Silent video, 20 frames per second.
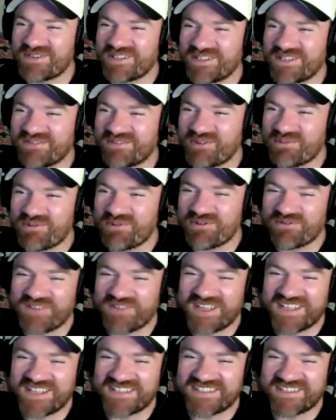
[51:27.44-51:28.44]
Liverpool
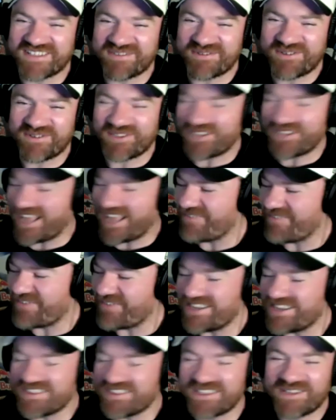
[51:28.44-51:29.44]
fans that will have
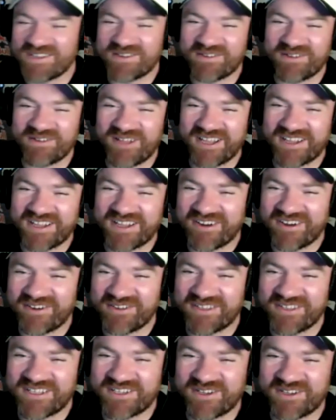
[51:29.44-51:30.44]
anything like. I
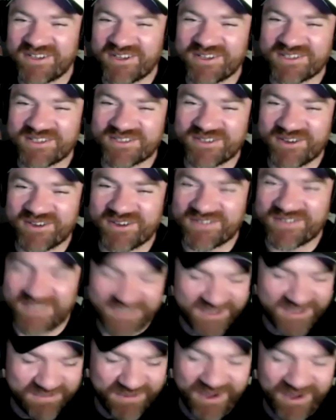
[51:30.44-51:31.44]
don't think Curtis Jones has
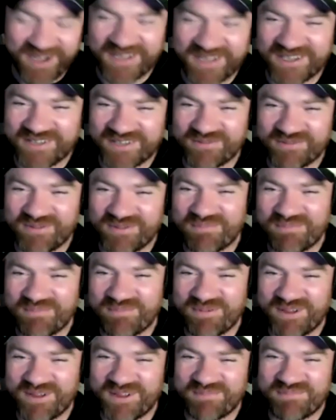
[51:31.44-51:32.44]
to buy
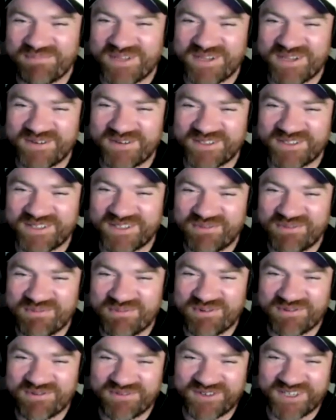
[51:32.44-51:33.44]
a beer in
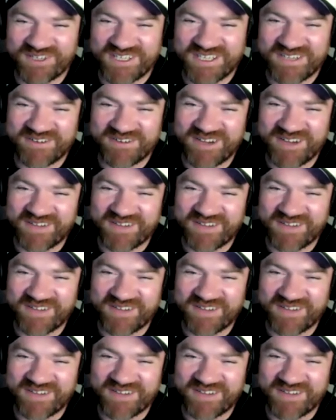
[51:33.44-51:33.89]
Liverpool for a year after